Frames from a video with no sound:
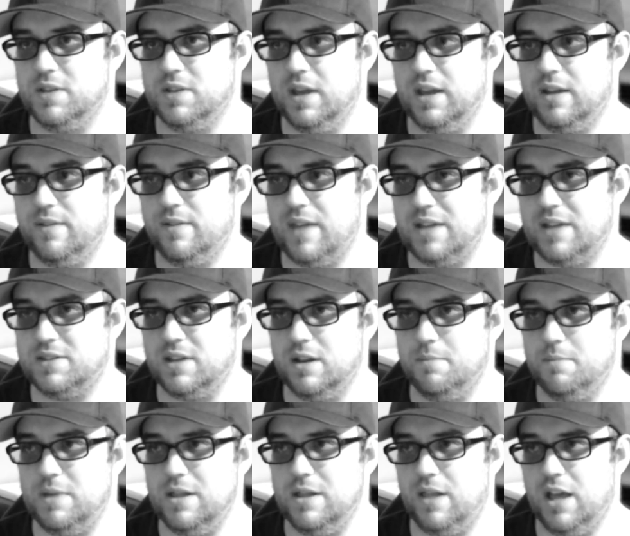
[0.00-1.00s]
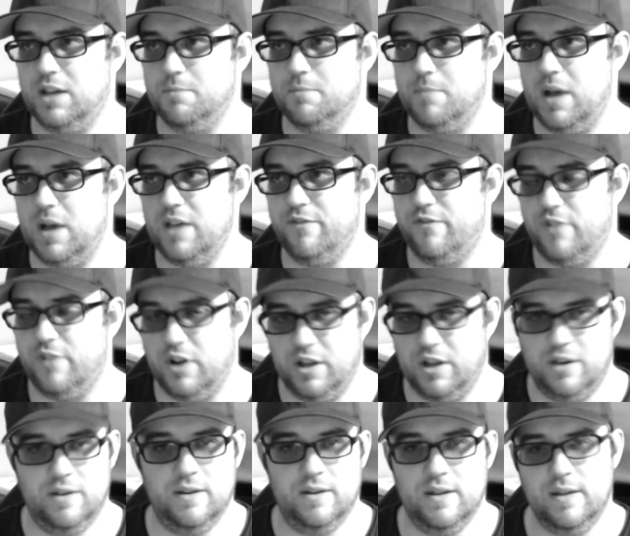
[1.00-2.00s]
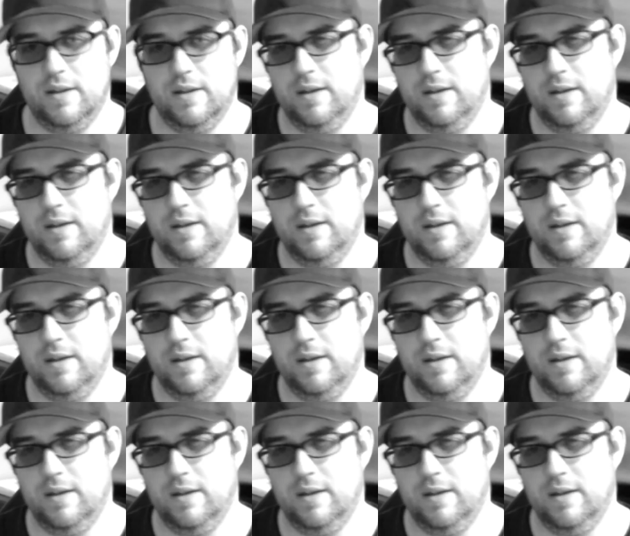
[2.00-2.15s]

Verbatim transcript: like that's going to be like my fun